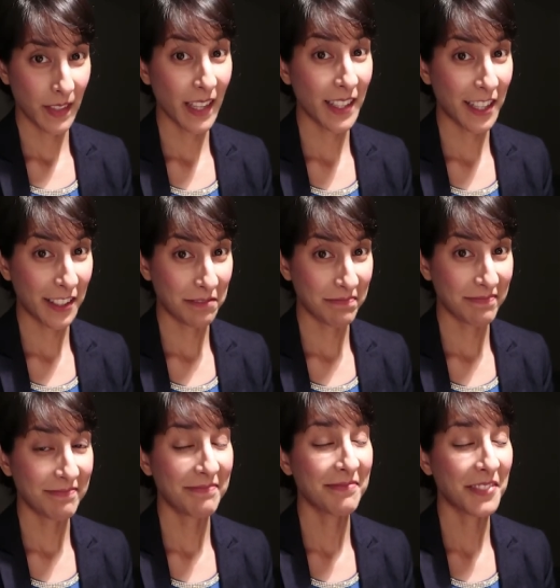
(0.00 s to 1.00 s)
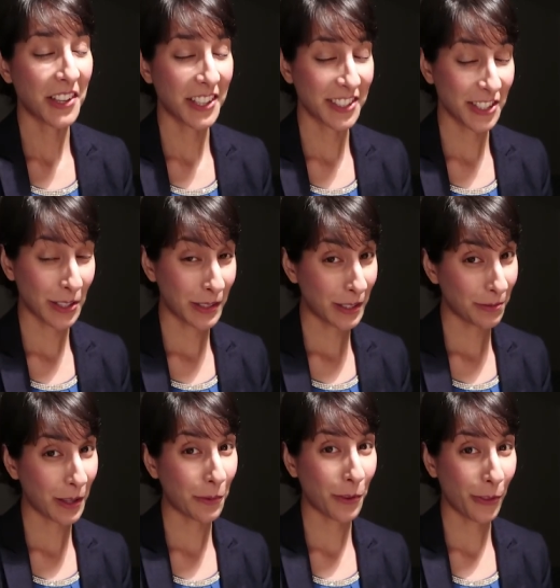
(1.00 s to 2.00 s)
Again, I shall leave
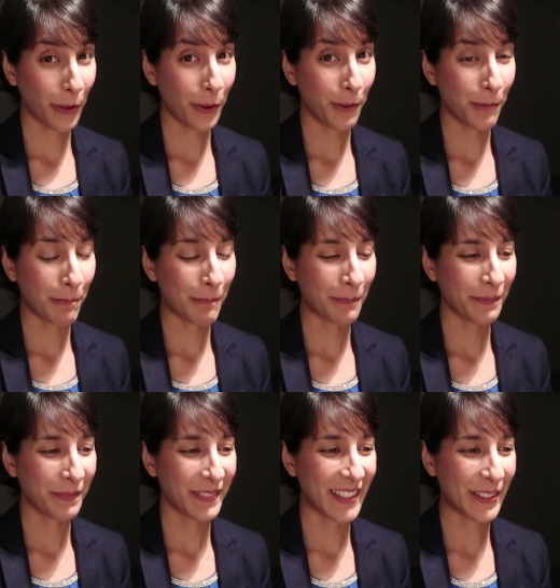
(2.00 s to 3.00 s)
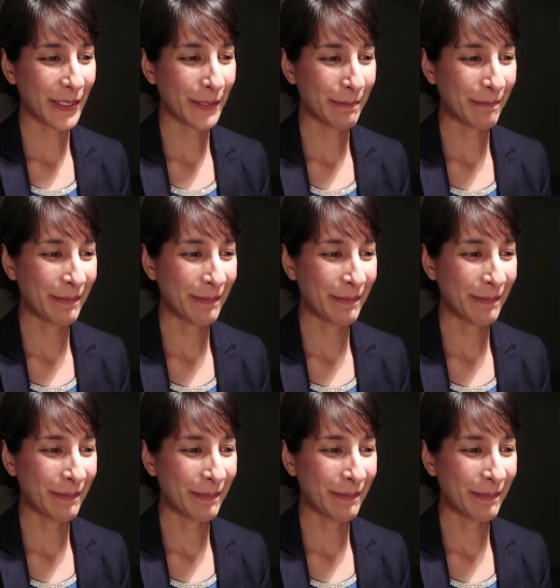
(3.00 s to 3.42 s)
that with you, Leo.